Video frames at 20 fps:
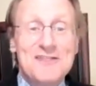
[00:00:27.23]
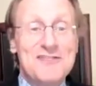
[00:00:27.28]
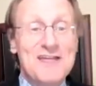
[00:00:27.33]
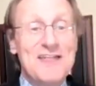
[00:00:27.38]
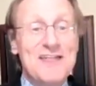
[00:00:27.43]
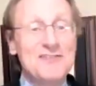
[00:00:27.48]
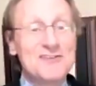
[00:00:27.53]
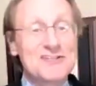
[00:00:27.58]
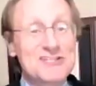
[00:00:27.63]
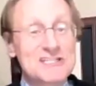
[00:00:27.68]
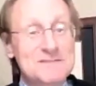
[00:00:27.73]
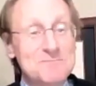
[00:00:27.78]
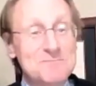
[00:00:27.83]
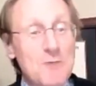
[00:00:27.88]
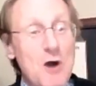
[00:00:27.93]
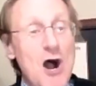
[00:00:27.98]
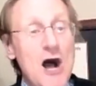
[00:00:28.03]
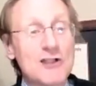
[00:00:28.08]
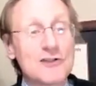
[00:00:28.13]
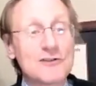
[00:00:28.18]
Then the
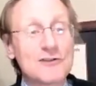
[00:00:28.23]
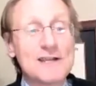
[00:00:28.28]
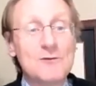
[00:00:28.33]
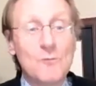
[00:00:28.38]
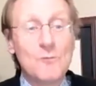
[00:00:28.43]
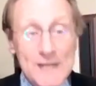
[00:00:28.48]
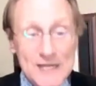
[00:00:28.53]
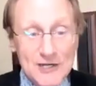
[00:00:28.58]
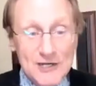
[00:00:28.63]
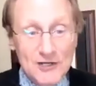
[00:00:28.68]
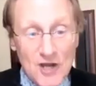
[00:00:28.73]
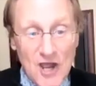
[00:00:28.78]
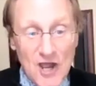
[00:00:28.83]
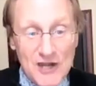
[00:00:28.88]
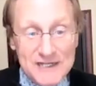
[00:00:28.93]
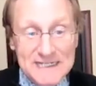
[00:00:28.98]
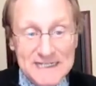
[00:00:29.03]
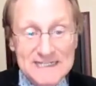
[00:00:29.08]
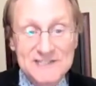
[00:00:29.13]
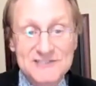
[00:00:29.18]
smaller and weaker
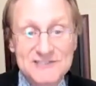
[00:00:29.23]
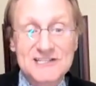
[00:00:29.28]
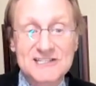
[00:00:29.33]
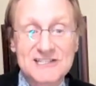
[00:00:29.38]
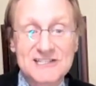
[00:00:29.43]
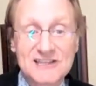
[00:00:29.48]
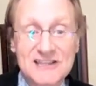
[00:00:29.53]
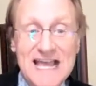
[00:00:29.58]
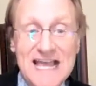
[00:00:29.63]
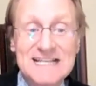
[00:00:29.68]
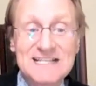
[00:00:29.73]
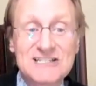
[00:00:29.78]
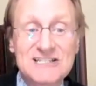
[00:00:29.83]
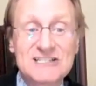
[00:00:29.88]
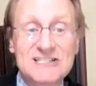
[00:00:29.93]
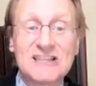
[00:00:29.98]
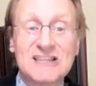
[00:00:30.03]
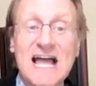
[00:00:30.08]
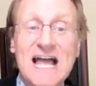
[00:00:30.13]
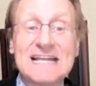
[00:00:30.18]
audience is
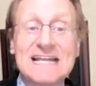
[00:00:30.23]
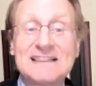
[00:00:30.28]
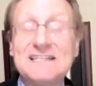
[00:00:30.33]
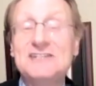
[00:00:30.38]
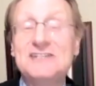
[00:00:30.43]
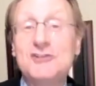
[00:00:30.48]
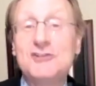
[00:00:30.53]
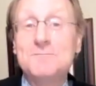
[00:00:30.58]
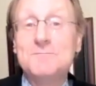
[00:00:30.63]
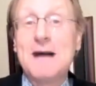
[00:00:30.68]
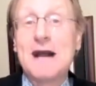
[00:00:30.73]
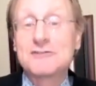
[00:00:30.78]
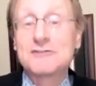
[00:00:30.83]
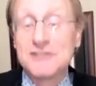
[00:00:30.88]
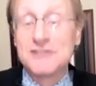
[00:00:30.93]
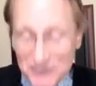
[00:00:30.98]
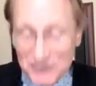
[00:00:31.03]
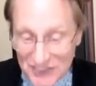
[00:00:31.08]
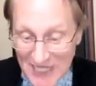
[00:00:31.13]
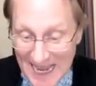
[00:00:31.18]
less likely to
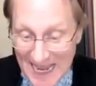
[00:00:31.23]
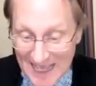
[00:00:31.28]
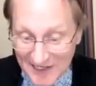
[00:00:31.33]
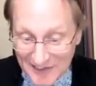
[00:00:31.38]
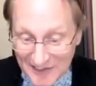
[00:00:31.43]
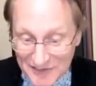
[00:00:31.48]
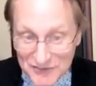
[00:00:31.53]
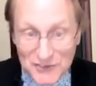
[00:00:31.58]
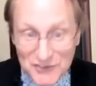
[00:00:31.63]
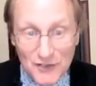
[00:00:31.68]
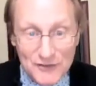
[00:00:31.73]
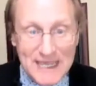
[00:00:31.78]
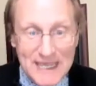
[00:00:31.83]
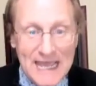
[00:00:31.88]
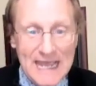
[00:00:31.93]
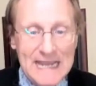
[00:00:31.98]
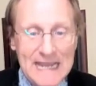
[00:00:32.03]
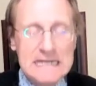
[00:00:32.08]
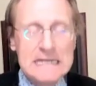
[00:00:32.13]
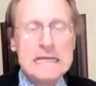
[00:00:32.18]
mount a challenge,
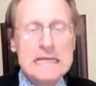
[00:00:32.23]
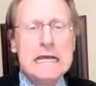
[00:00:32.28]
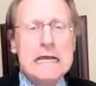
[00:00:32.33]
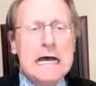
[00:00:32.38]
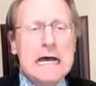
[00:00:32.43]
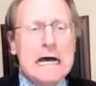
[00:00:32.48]
okay?